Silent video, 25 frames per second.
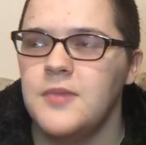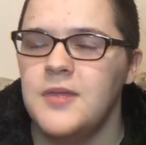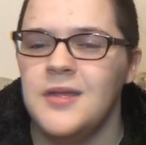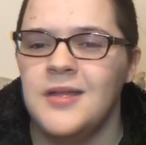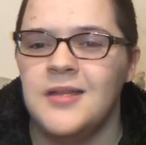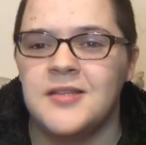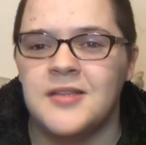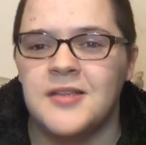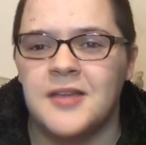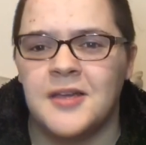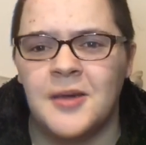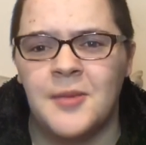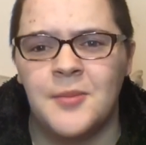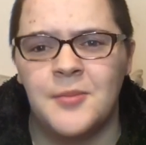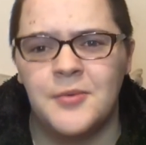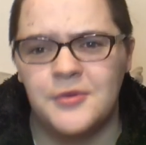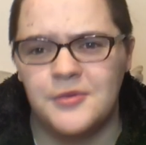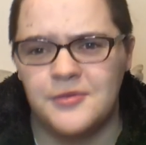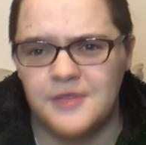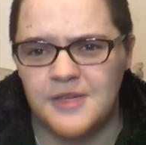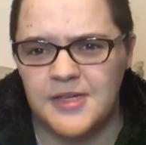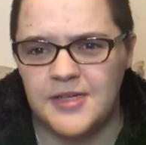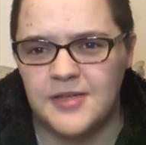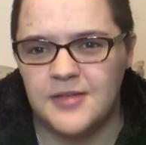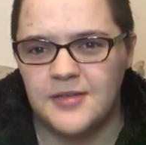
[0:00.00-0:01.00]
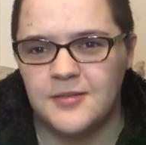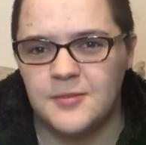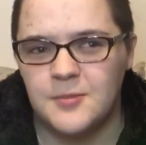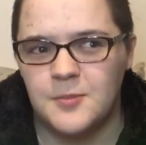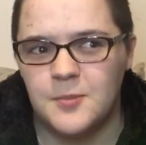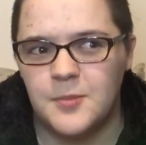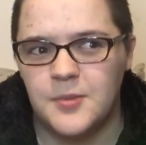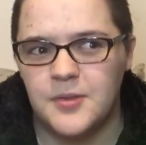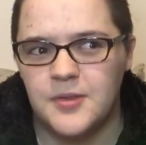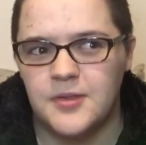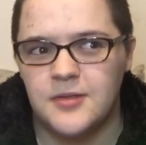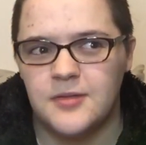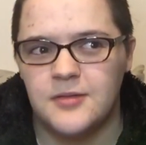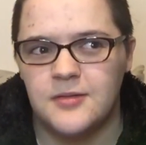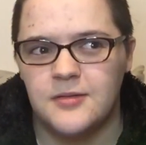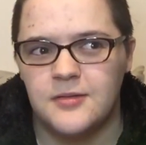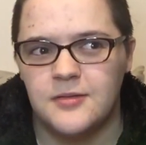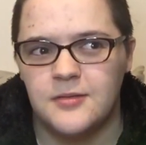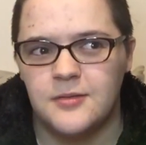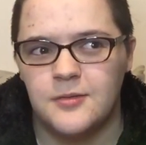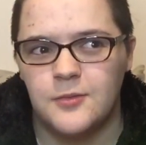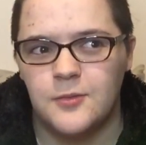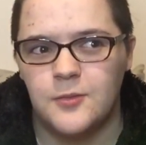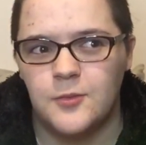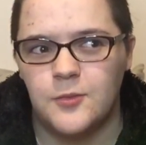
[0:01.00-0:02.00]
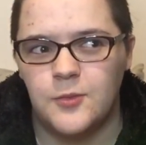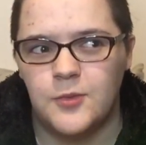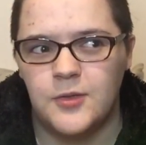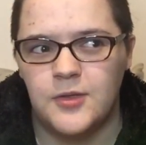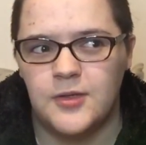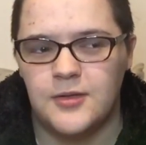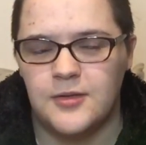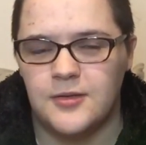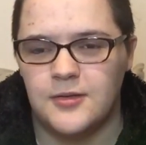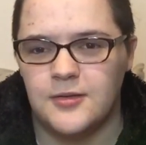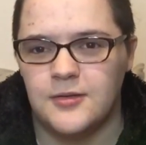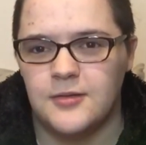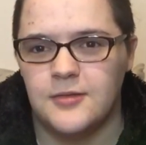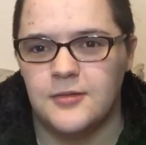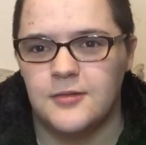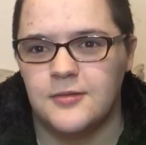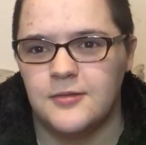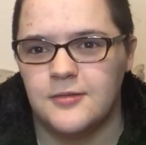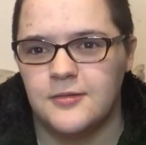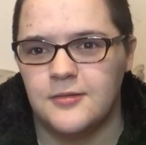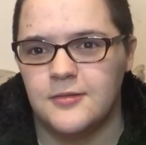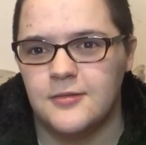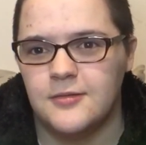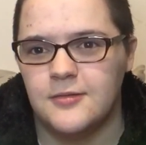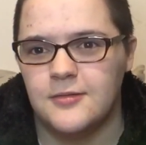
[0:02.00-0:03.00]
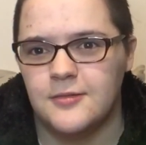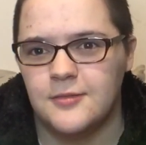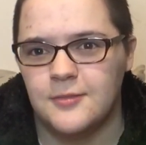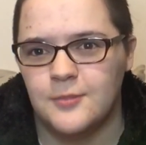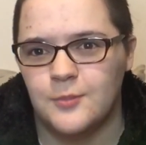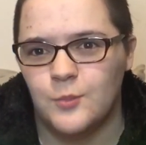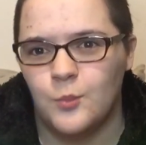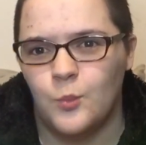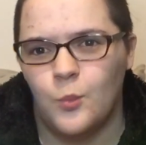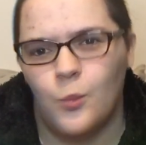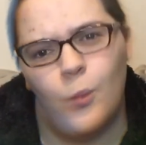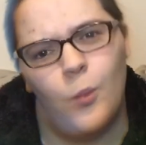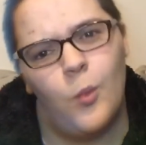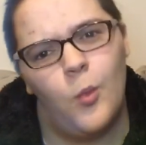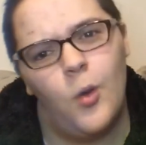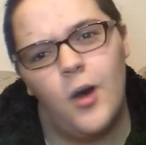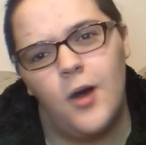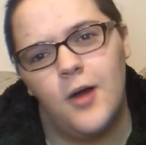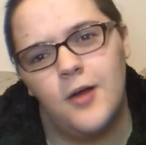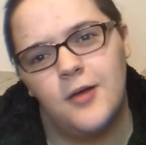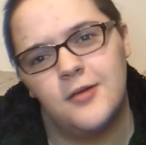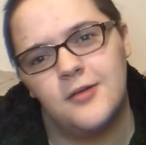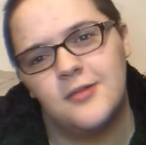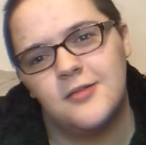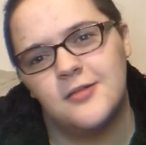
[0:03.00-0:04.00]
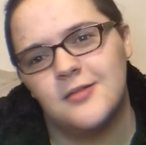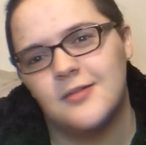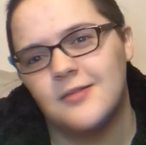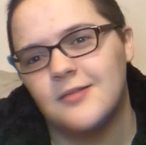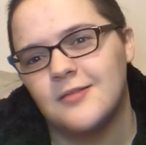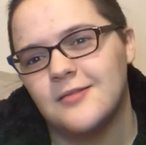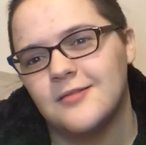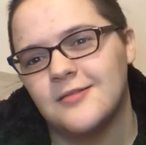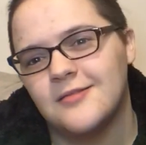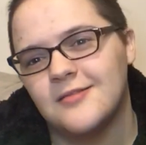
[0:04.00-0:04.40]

It's like a movie, but with words.